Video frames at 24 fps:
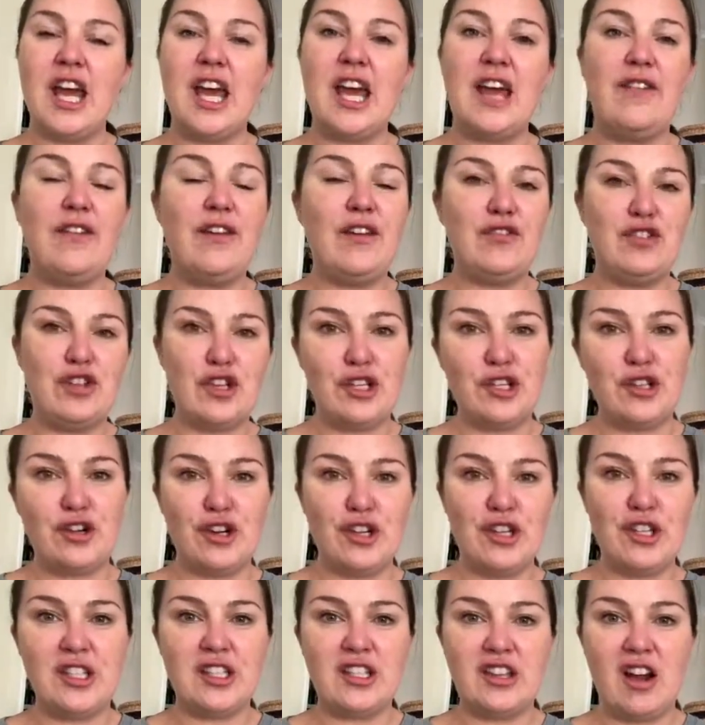If you've just got
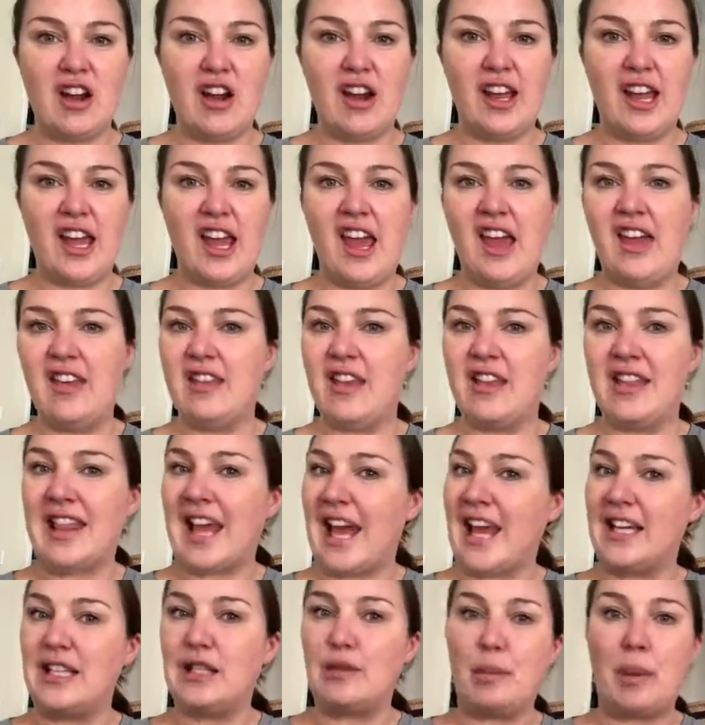your starter kit, then
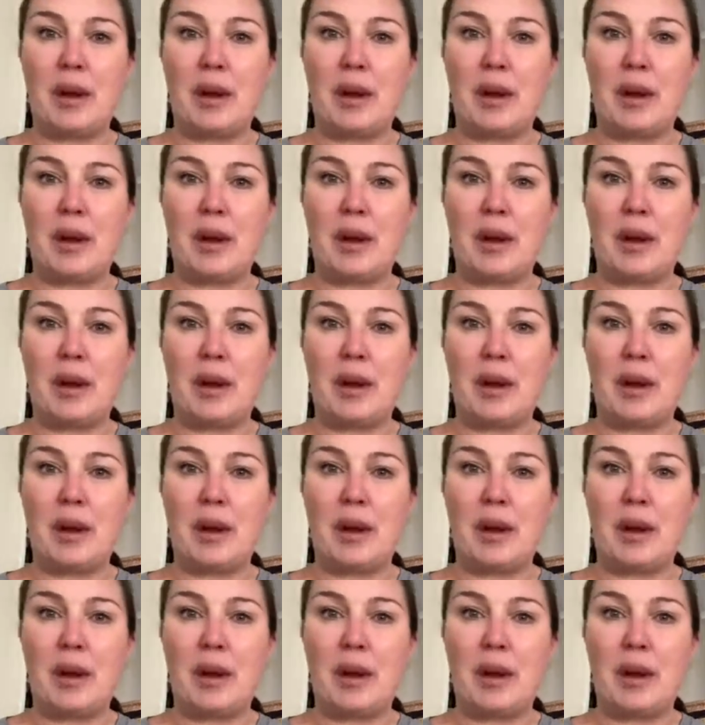that is